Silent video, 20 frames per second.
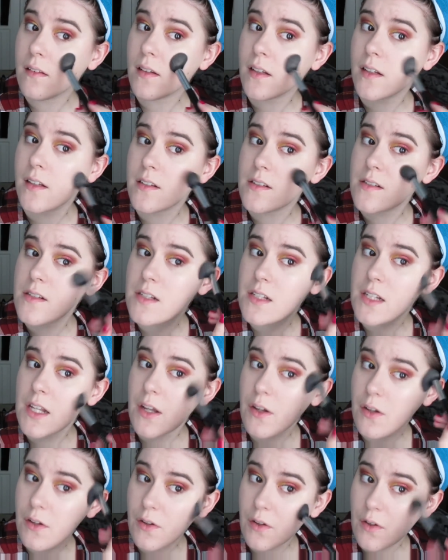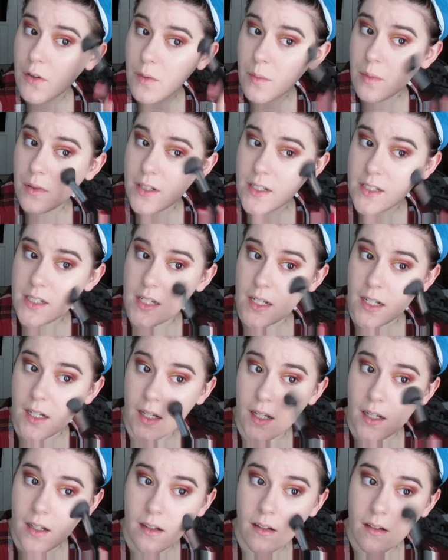That is so
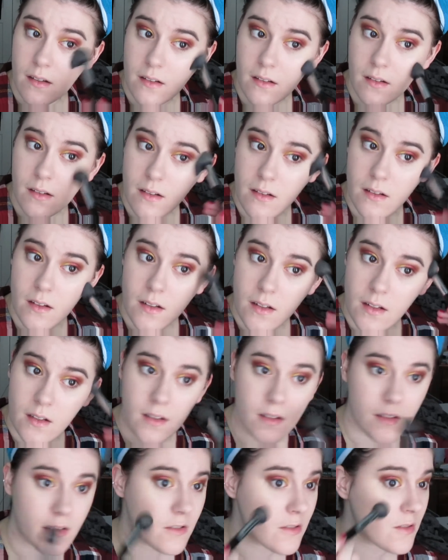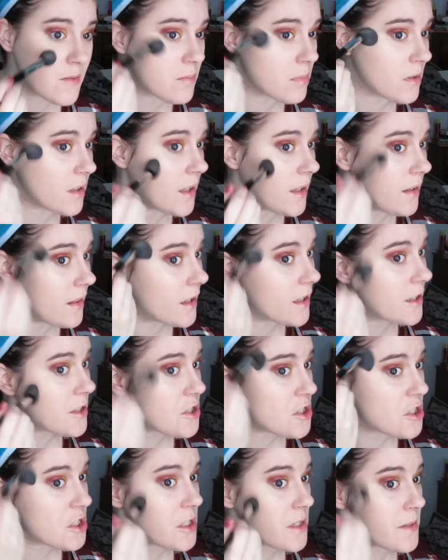pretty. Just blend that
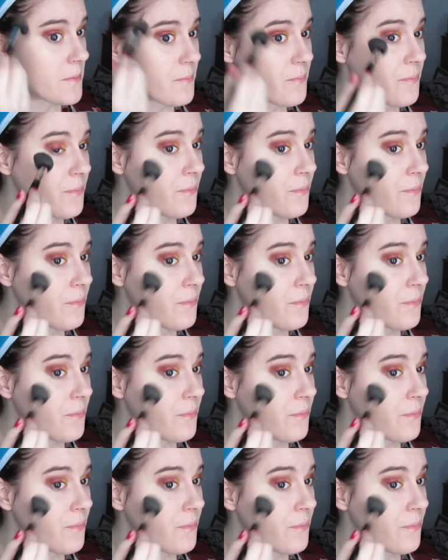shit.